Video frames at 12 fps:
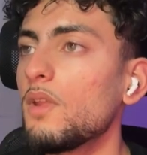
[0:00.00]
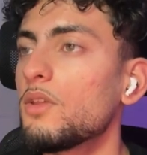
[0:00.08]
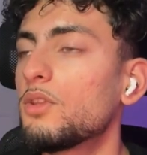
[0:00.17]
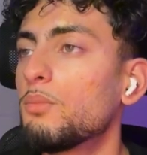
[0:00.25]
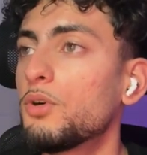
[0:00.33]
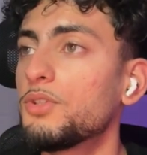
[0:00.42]

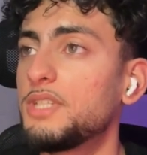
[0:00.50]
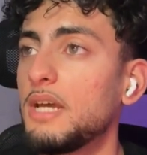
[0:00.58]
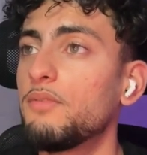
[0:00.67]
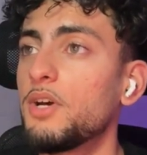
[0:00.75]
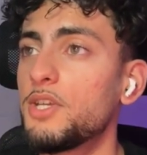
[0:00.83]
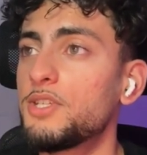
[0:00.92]
The most
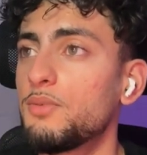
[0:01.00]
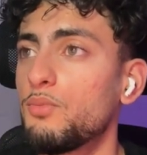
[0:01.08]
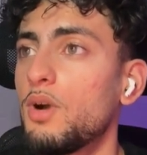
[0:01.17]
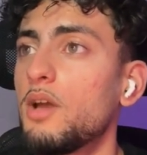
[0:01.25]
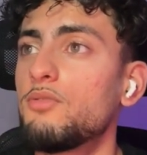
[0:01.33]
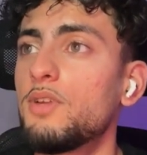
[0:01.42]
diverse and
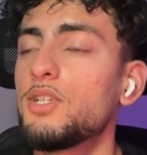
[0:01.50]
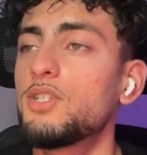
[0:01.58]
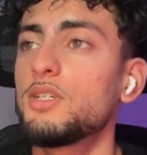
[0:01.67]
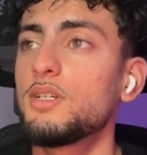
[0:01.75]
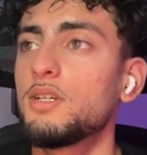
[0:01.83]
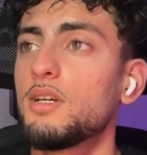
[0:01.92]

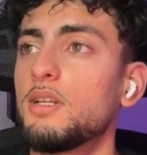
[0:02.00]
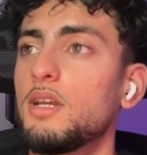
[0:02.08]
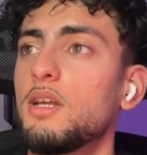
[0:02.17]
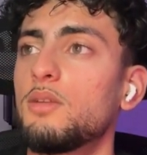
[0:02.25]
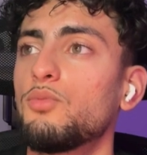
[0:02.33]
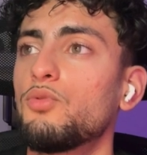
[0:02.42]
wide-ranging an
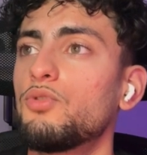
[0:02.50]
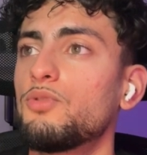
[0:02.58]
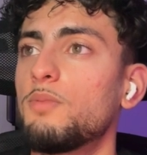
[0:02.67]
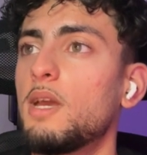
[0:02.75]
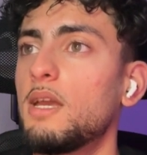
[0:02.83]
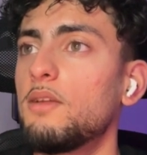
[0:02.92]
animal's
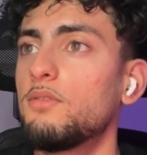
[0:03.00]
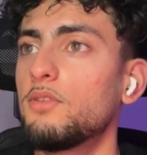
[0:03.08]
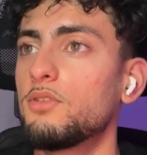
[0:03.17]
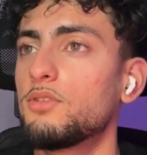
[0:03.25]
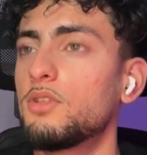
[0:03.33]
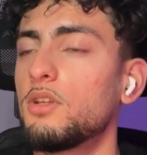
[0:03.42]

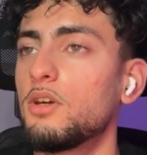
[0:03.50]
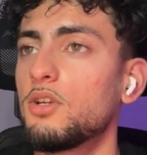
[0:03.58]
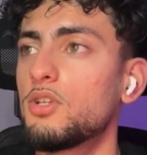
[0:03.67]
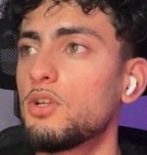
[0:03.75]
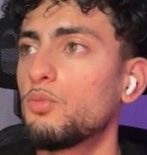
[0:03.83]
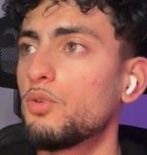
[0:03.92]
behaviors, the
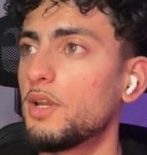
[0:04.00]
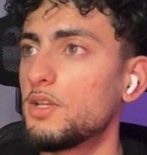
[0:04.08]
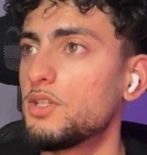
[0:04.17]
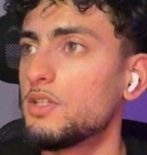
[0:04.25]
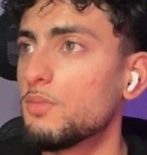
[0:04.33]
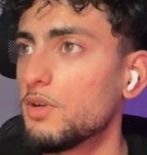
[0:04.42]
larger and more
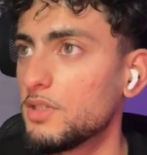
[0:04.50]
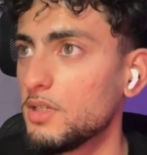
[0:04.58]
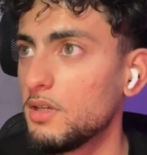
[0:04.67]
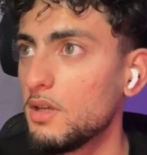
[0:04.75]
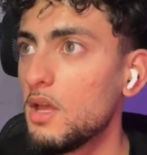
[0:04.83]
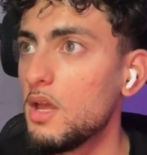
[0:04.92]
energy
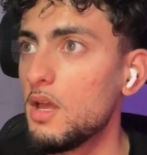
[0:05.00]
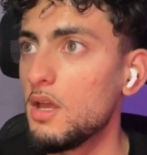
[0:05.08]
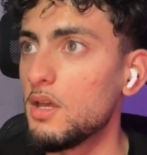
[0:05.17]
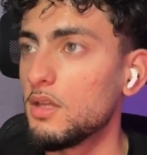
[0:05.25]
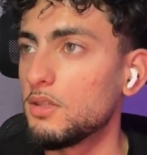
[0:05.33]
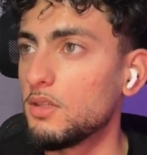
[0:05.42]
demanding
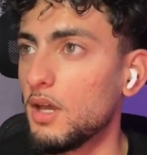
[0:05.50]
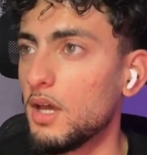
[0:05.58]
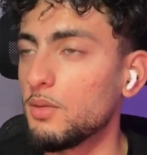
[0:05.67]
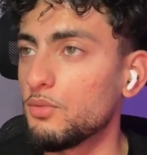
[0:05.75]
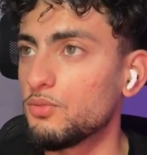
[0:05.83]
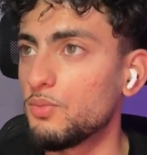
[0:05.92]
the
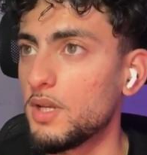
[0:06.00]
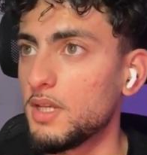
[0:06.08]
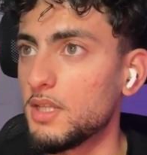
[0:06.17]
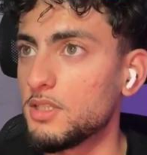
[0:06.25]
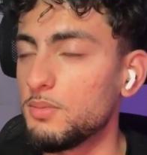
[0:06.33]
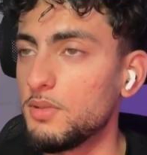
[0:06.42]
animal's brain
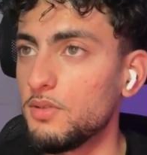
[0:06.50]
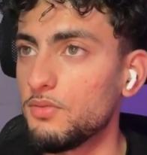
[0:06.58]
tends to be.